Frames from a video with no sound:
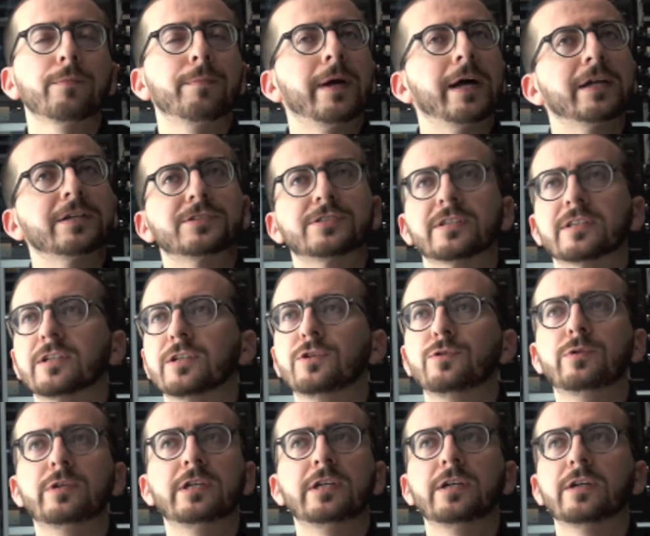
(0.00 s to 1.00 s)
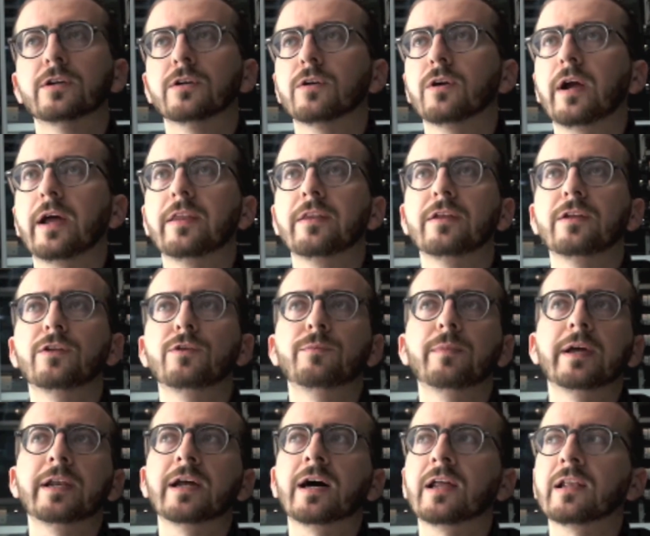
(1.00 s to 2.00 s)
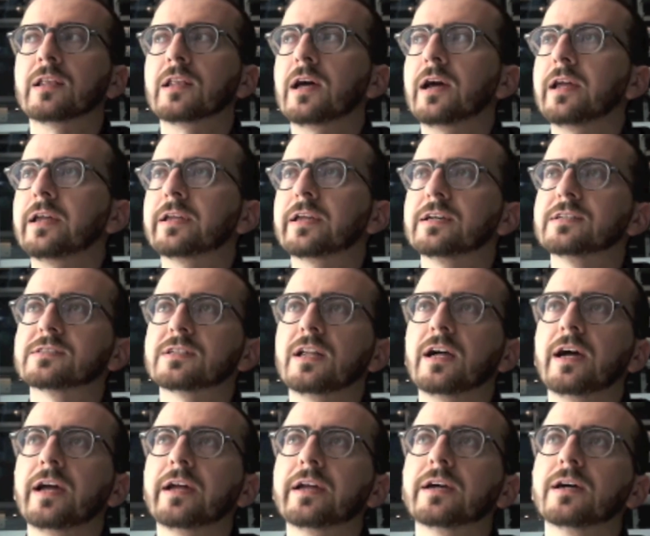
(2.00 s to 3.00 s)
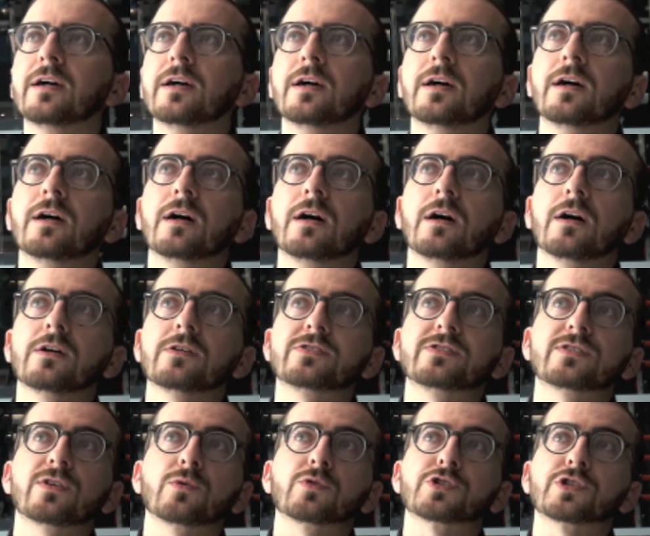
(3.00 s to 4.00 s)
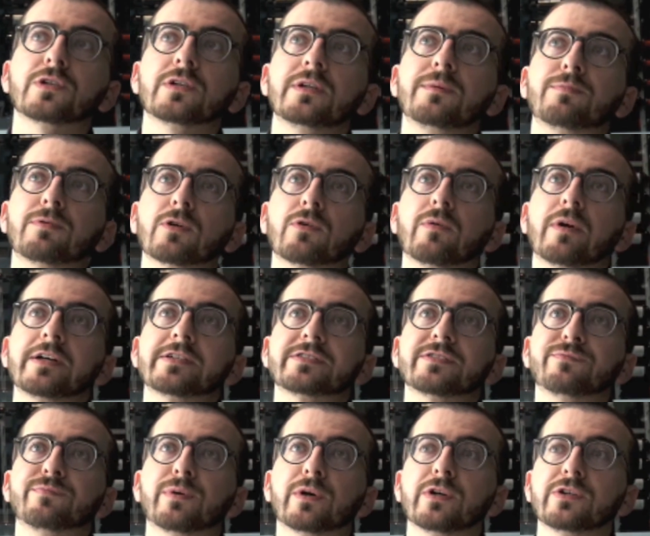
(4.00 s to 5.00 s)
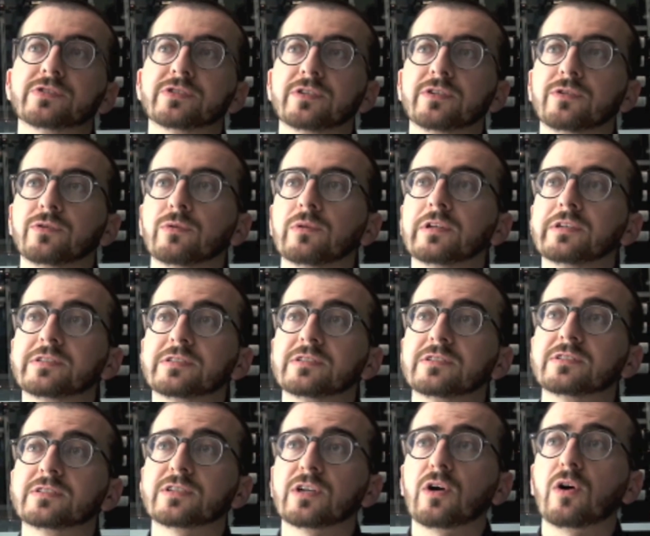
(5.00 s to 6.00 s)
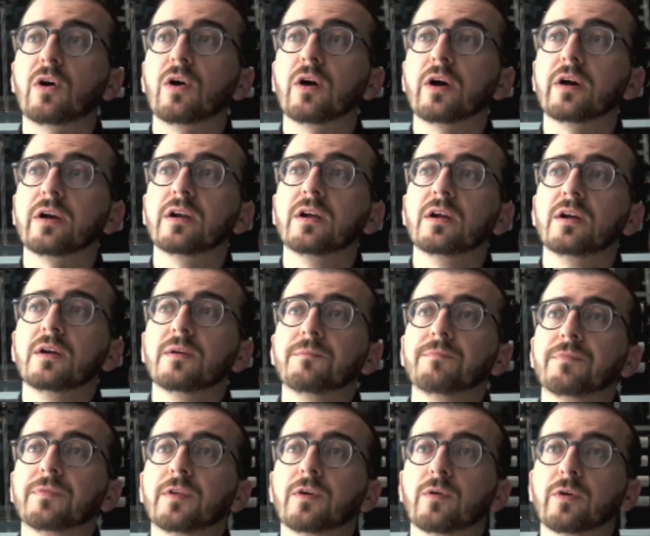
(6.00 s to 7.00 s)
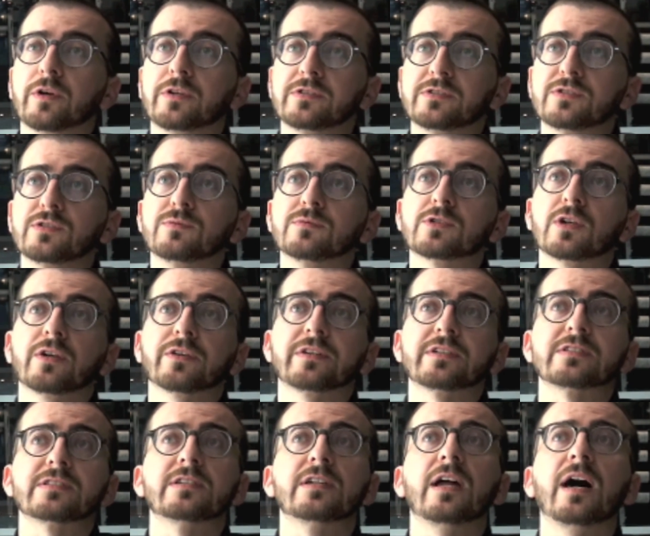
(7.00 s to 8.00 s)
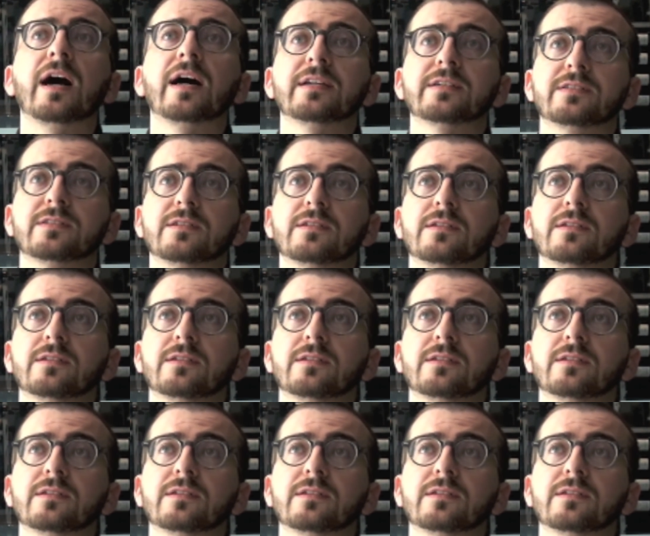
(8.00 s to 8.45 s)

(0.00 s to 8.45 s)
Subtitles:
bad shit that you hear and that you may not like as like a socially progressive person who listens to art or consumes art that's not